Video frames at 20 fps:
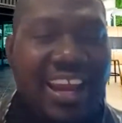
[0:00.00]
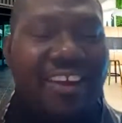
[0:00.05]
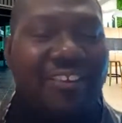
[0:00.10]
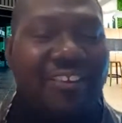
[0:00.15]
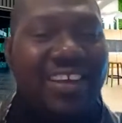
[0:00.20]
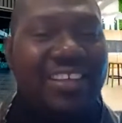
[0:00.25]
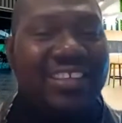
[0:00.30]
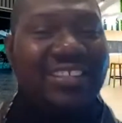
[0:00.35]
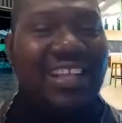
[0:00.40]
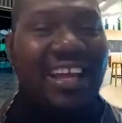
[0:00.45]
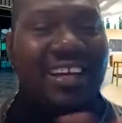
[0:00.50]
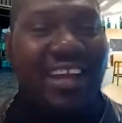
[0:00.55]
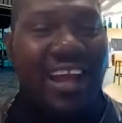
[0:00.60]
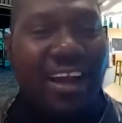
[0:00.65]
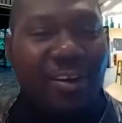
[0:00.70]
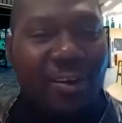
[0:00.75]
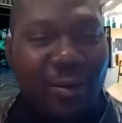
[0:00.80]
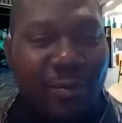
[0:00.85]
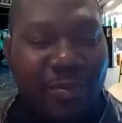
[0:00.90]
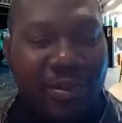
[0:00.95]
and registered
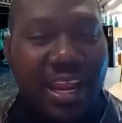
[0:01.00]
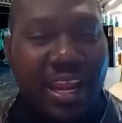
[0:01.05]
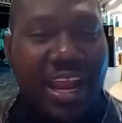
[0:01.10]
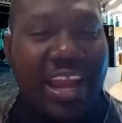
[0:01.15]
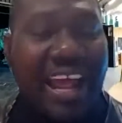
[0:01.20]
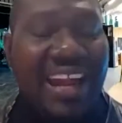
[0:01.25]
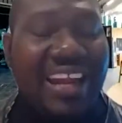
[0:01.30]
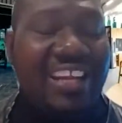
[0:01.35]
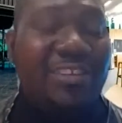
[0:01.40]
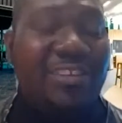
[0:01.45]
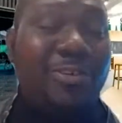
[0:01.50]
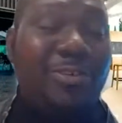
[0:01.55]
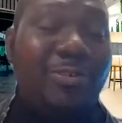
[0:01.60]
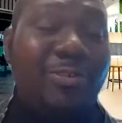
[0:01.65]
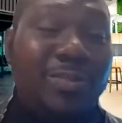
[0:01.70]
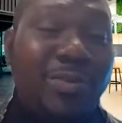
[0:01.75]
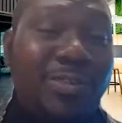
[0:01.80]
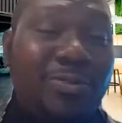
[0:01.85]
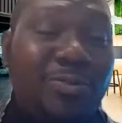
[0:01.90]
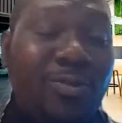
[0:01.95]
that company, and that
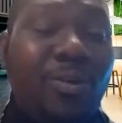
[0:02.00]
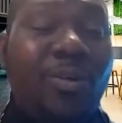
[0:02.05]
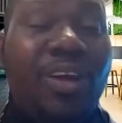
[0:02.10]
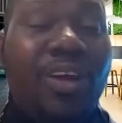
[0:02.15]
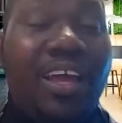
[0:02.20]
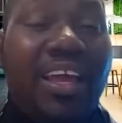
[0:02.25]
introduced me to